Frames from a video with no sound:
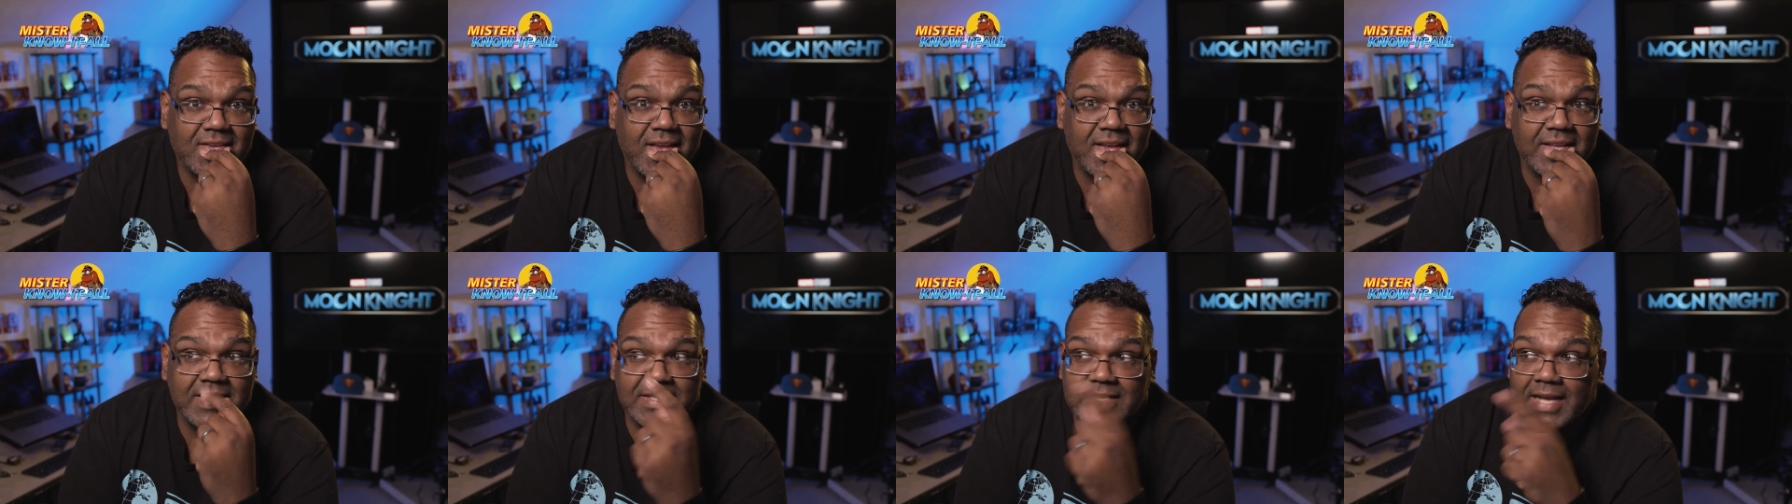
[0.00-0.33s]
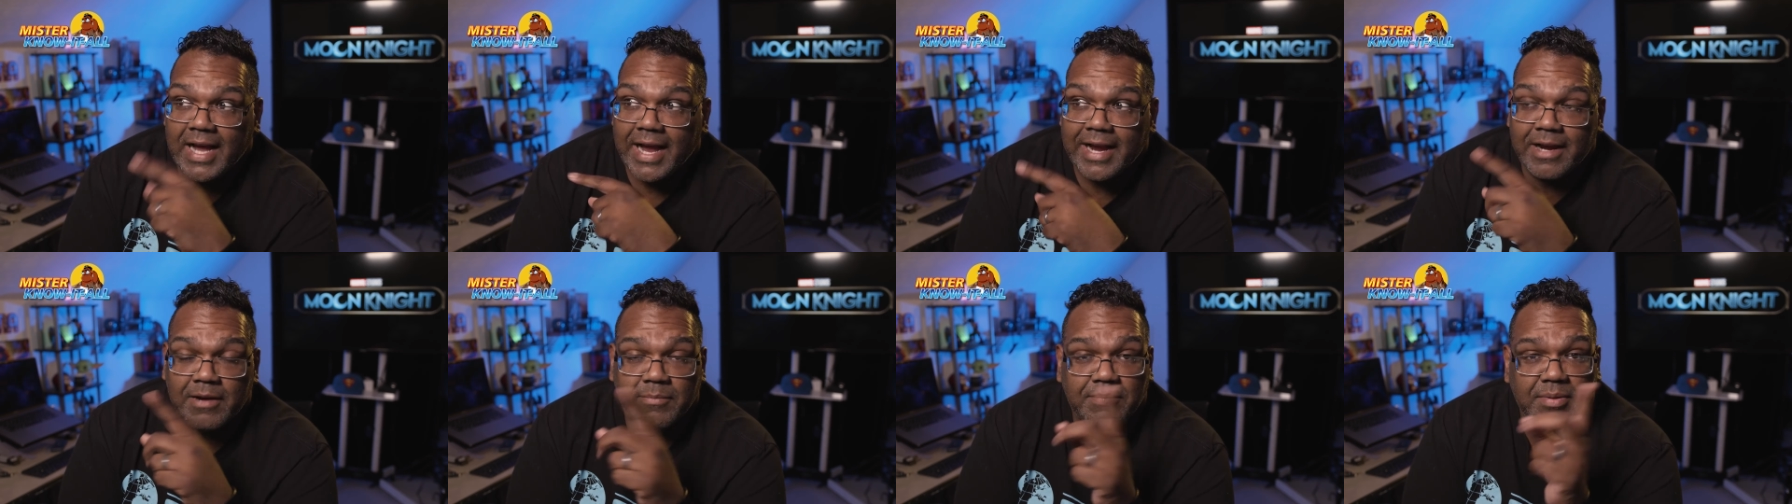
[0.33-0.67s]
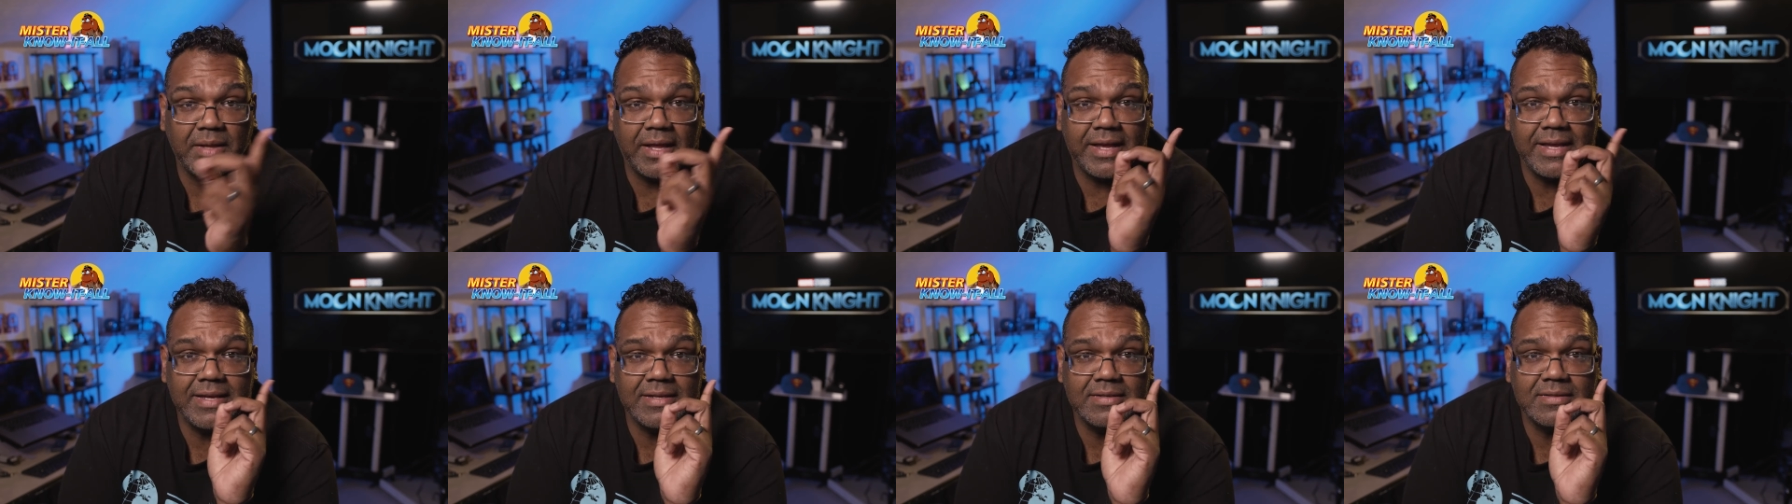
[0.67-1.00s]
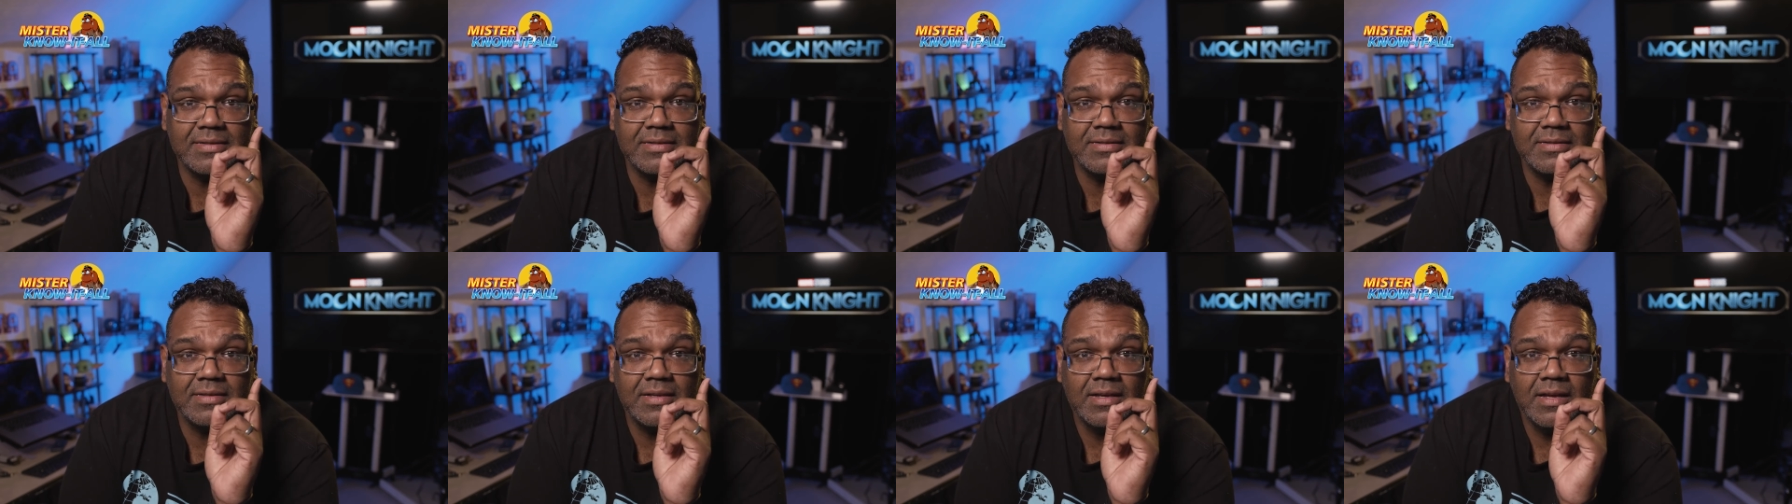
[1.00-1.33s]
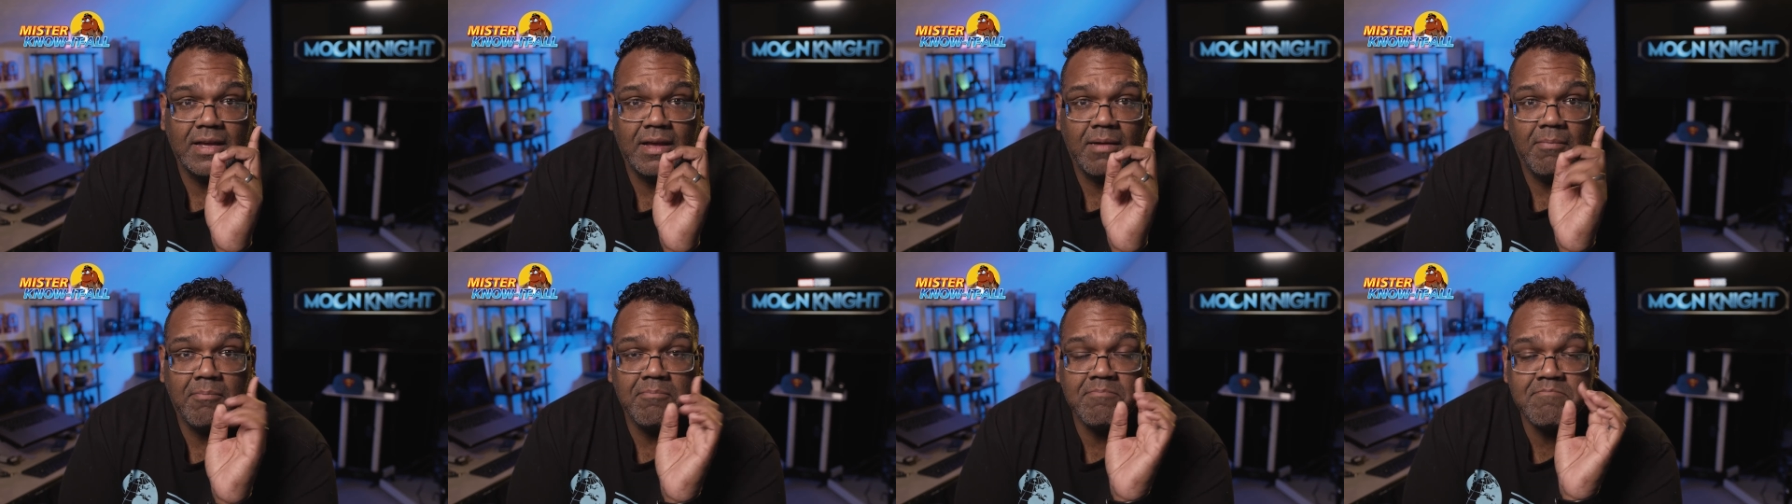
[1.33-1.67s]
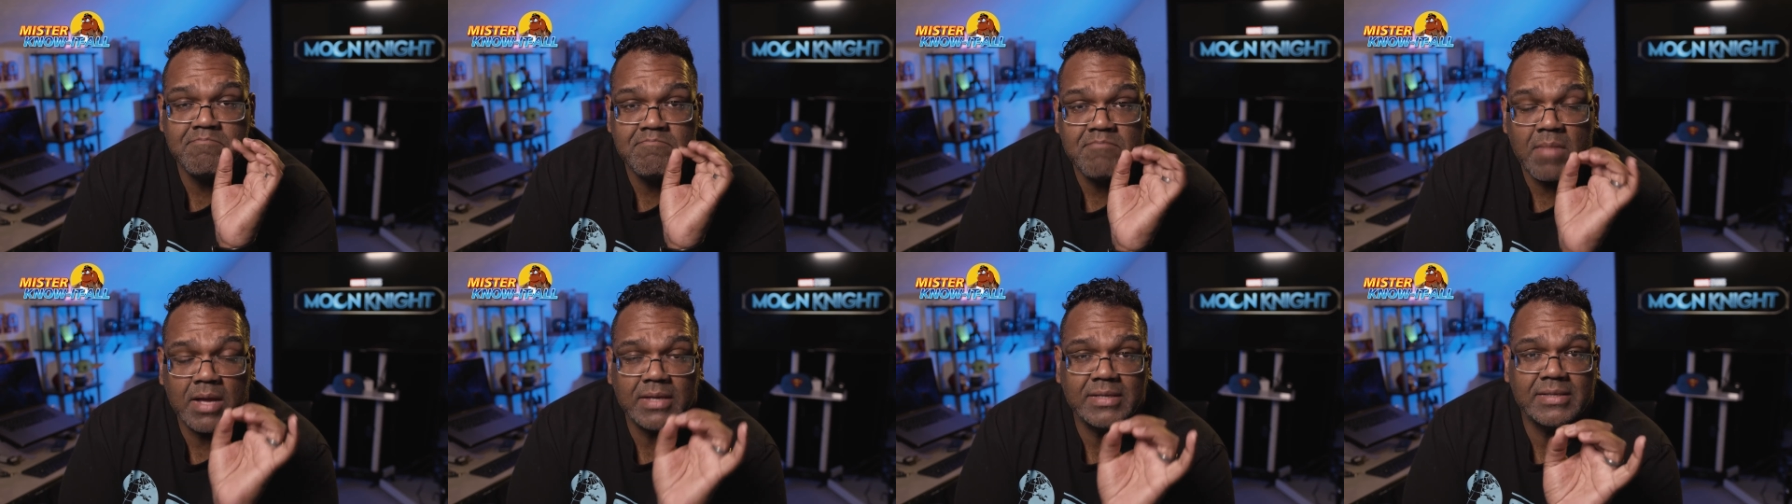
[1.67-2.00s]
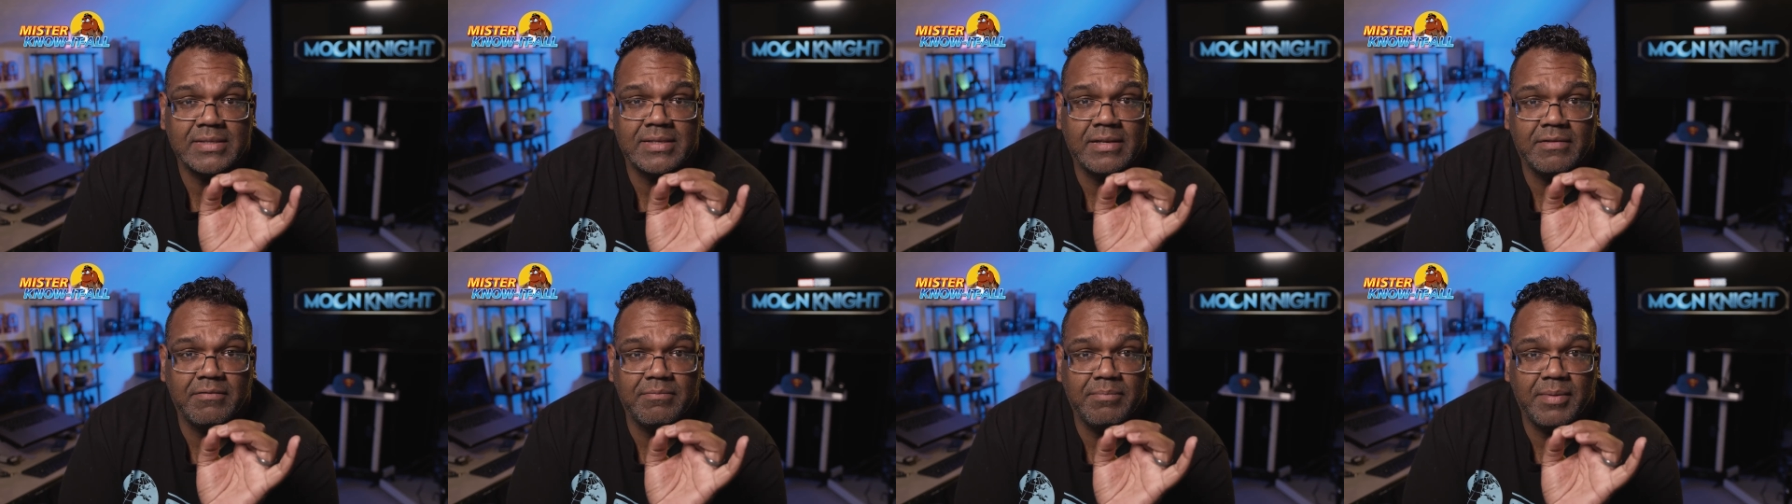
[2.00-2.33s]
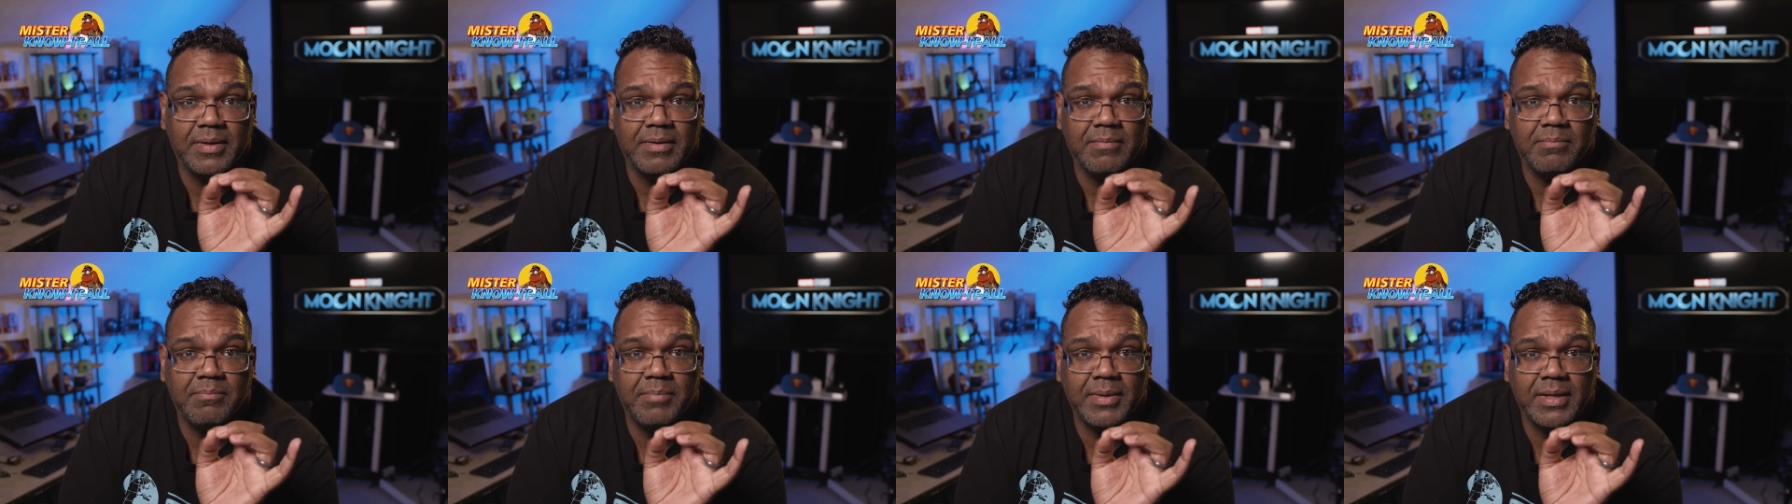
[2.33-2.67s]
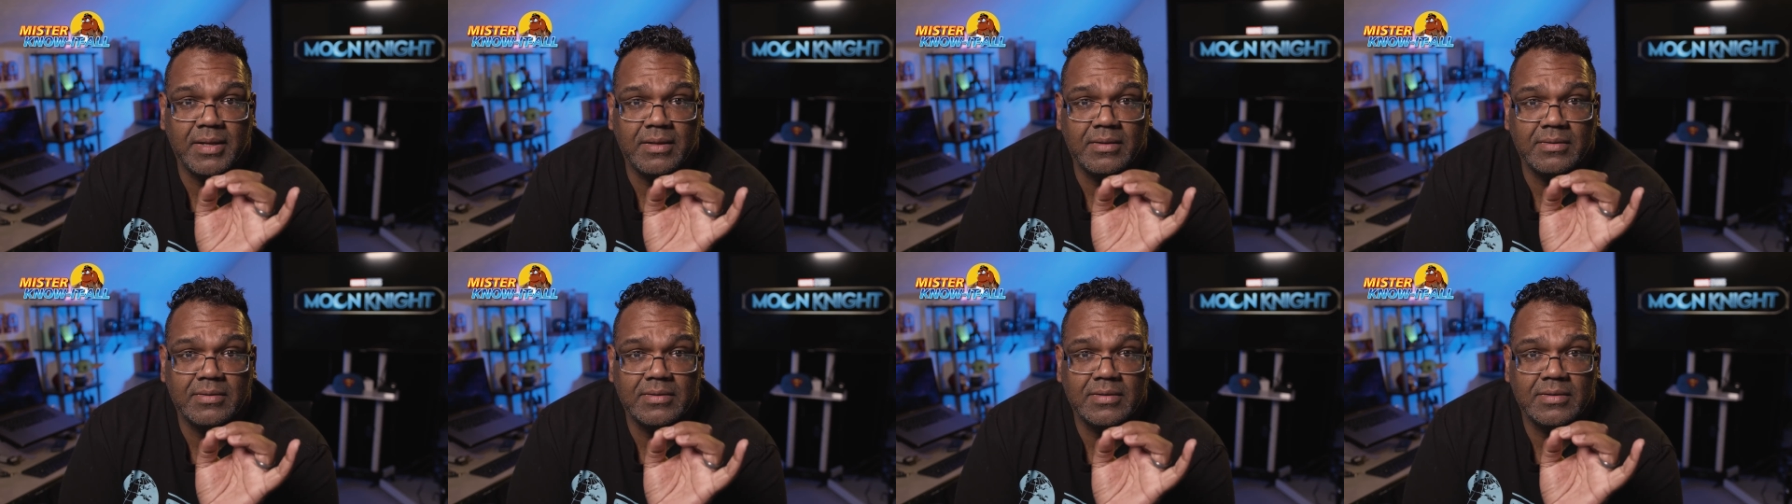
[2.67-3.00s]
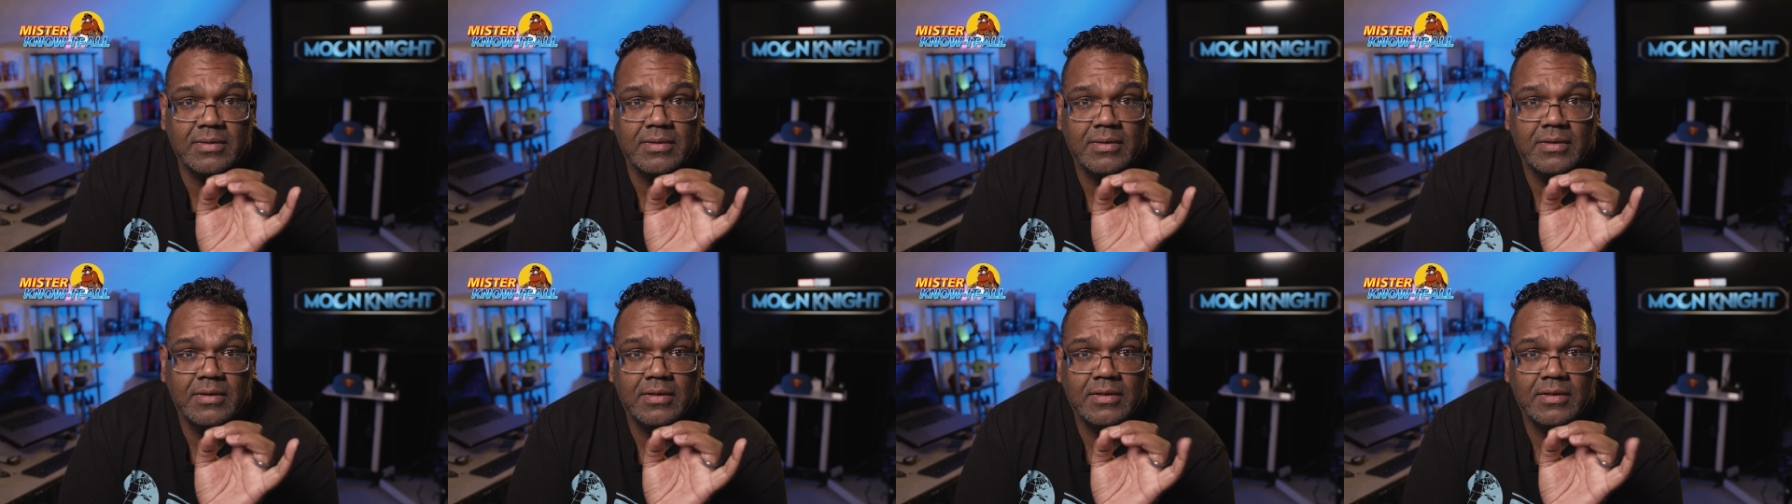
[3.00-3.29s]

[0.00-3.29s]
entire place must have been built